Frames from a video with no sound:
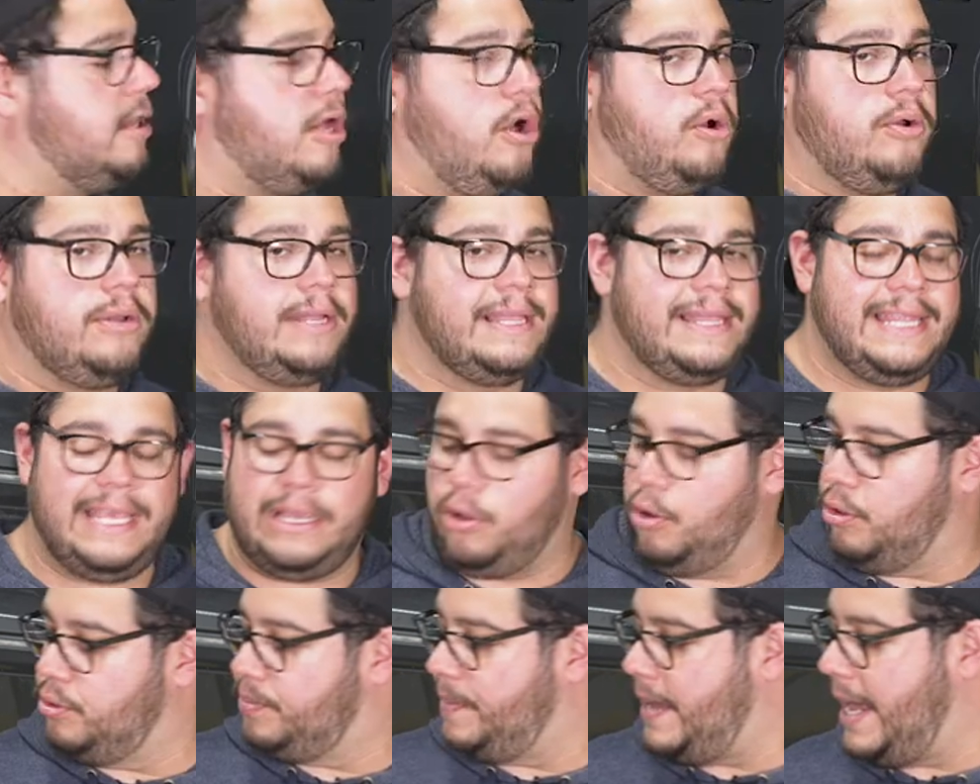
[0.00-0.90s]
load the
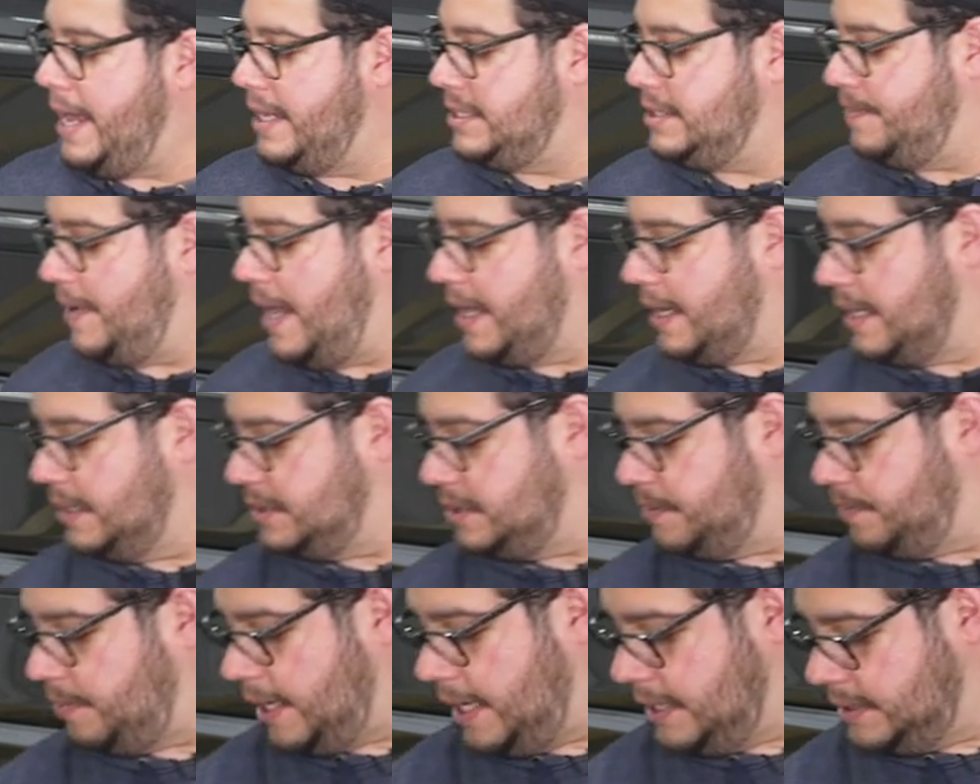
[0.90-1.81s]
old pads back
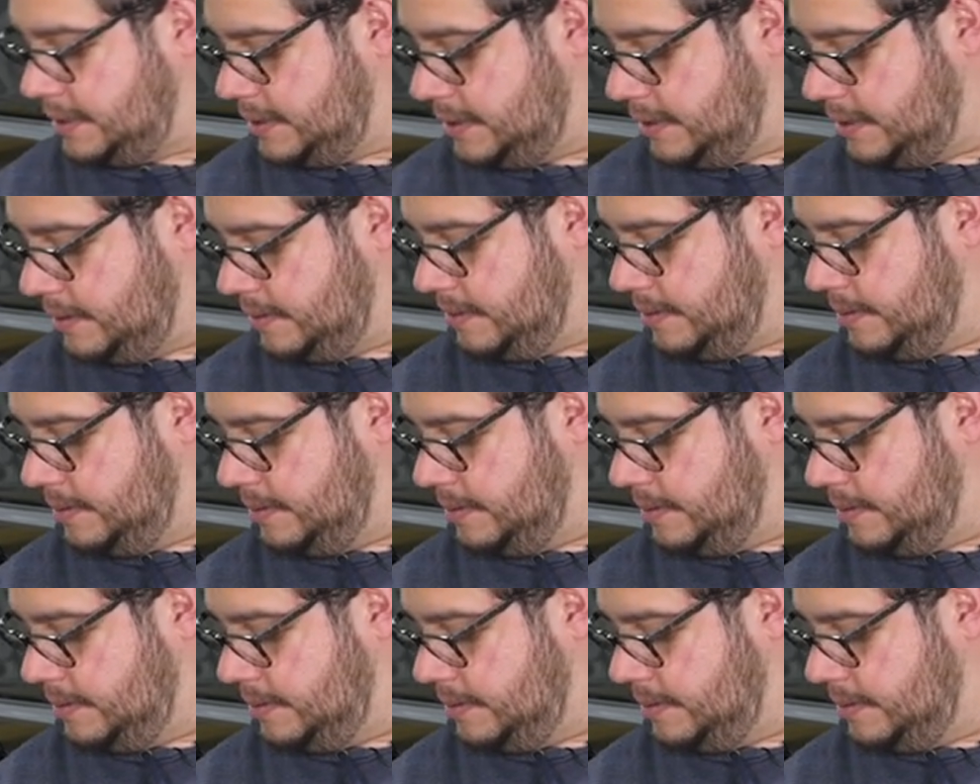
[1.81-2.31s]
into place.